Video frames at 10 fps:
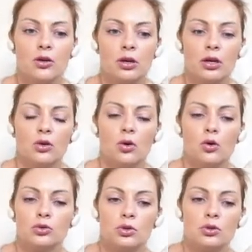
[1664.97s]
You can
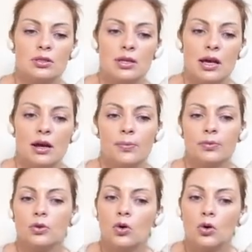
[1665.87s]
also set up
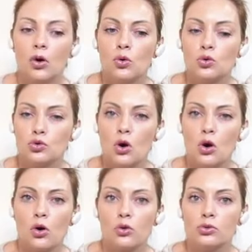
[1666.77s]
no-go
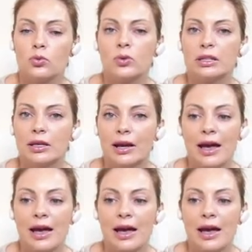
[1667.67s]
zones with